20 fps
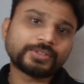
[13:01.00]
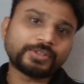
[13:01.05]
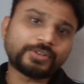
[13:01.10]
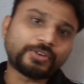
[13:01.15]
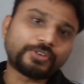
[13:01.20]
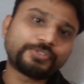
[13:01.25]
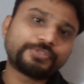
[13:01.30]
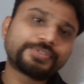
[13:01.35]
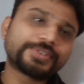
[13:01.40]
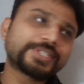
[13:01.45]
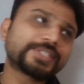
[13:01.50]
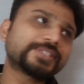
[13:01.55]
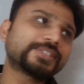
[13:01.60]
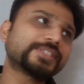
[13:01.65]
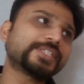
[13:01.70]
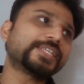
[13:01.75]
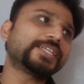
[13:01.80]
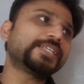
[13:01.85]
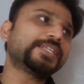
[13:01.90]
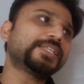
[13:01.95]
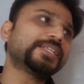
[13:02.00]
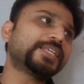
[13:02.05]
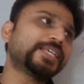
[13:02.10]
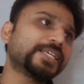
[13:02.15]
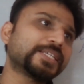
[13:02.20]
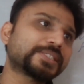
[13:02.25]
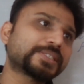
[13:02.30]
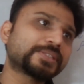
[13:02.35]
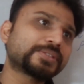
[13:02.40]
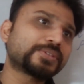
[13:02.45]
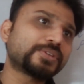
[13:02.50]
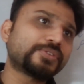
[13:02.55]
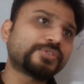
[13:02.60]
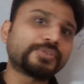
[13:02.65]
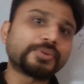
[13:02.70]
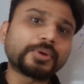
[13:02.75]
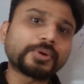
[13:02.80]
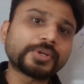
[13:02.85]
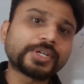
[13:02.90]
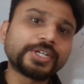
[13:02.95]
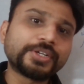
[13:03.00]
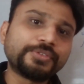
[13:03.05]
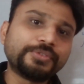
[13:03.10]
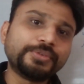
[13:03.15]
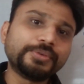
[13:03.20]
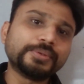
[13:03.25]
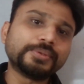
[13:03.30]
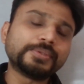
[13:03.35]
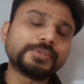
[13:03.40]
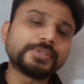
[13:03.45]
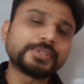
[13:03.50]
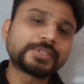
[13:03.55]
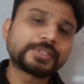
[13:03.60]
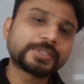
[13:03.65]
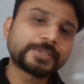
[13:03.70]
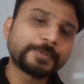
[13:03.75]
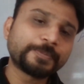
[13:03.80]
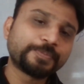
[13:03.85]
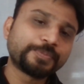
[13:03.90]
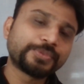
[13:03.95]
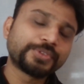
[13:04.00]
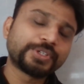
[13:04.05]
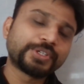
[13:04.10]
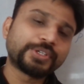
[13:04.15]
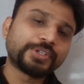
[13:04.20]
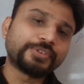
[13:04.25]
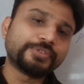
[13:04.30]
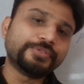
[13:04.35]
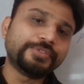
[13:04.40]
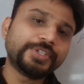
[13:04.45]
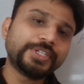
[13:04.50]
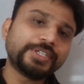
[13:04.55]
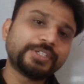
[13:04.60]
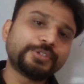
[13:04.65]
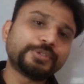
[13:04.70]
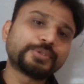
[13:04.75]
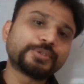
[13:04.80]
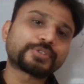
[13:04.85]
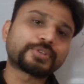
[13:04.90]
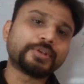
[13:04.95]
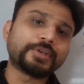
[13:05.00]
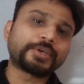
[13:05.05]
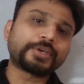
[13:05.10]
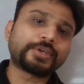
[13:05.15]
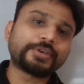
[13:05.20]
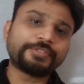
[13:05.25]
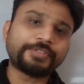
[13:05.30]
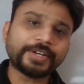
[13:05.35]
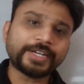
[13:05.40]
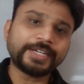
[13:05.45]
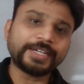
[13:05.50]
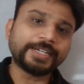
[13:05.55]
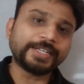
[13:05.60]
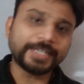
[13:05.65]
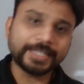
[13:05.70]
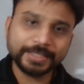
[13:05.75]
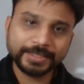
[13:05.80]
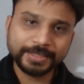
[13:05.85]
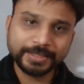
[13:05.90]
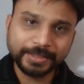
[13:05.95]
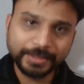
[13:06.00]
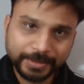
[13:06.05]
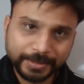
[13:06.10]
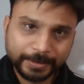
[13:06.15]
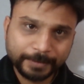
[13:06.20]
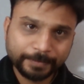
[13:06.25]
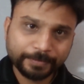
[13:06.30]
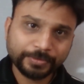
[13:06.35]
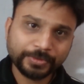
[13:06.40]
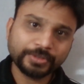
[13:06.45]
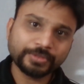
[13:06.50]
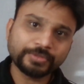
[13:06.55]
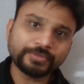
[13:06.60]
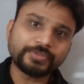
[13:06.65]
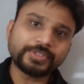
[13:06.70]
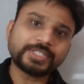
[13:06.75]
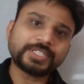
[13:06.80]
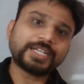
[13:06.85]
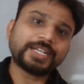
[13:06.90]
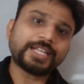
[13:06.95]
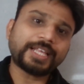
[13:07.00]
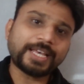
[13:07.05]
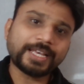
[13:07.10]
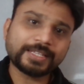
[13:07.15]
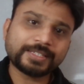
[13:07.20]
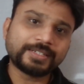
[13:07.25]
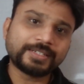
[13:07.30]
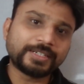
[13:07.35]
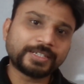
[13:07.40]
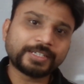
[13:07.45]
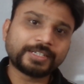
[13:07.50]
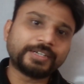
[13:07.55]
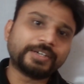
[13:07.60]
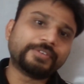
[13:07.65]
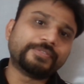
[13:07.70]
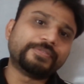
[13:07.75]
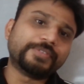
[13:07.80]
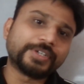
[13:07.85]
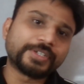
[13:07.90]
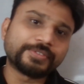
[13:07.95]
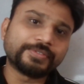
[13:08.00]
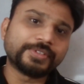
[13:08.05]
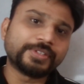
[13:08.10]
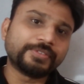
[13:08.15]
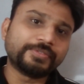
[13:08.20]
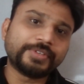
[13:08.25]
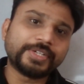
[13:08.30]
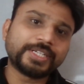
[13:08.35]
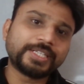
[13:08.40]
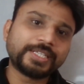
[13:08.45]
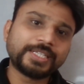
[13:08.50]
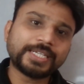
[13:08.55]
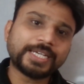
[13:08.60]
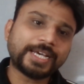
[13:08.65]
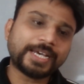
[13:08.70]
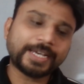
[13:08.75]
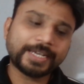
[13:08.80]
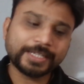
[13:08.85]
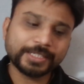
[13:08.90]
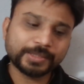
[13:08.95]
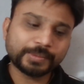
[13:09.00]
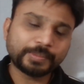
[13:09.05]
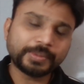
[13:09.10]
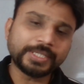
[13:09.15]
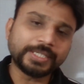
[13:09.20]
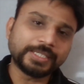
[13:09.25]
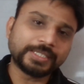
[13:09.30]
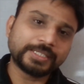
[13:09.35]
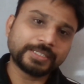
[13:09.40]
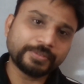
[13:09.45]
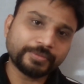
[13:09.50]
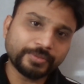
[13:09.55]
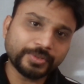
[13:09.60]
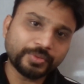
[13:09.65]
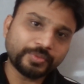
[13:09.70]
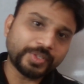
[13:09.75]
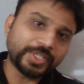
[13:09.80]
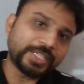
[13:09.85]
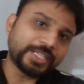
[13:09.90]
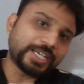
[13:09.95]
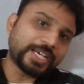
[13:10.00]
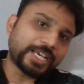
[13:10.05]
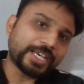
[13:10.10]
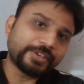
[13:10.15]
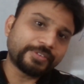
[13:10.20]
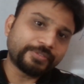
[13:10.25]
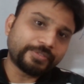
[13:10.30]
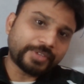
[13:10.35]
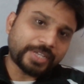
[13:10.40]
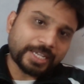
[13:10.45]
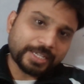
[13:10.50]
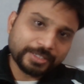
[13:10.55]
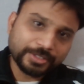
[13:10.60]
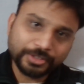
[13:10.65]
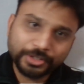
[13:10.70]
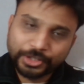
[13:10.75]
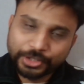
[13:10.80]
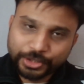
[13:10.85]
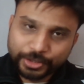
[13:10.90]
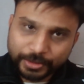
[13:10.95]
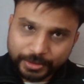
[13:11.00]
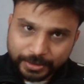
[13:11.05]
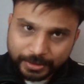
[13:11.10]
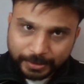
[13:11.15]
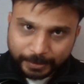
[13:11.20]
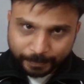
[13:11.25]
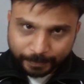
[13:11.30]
Often in cases of rocket fuels, we use liquefied gases which are accelerating upwards with very high speeds, with very high accelerations.